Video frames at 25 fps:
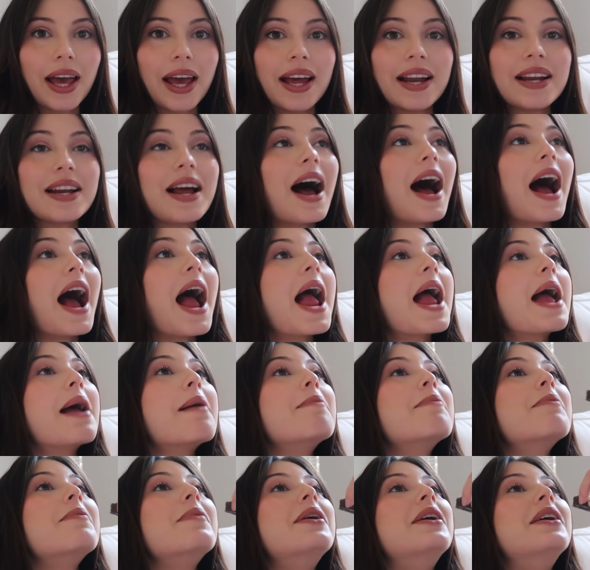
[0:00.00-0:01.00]
and
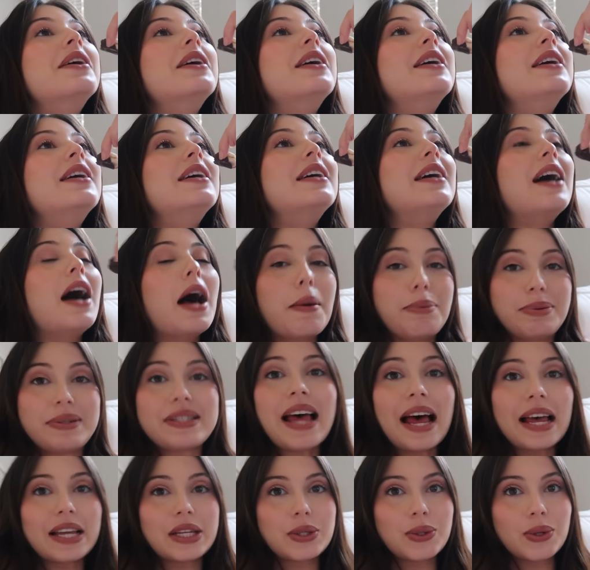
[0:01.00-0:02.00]
I'm
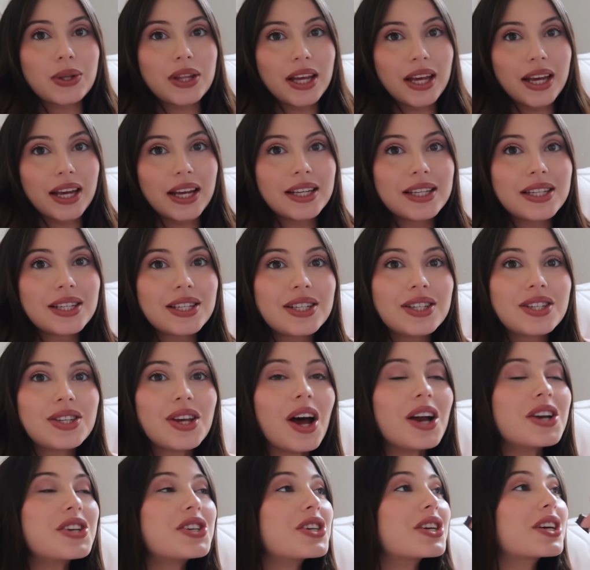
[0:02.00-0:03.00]
obsessed with it. It's
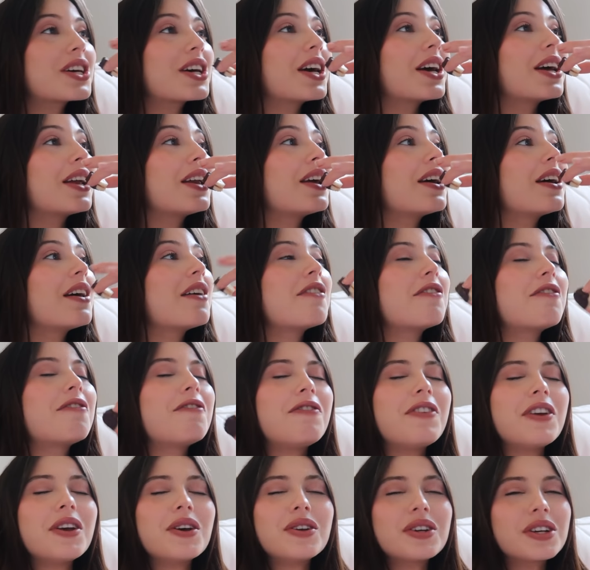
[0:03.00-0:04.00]
such a good
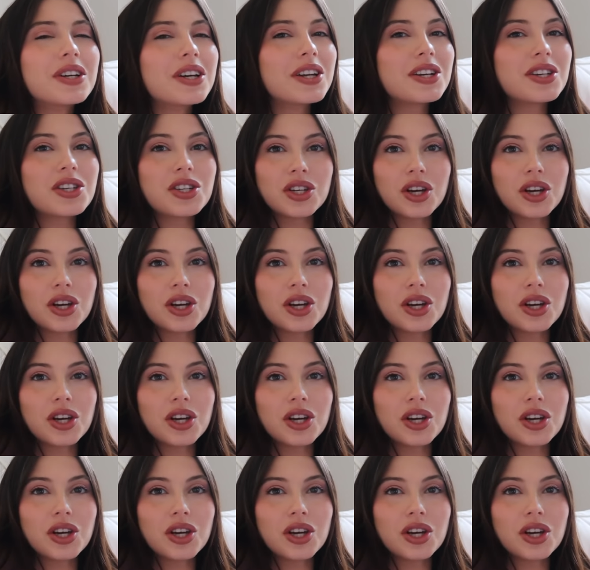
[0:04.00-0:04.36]
feel good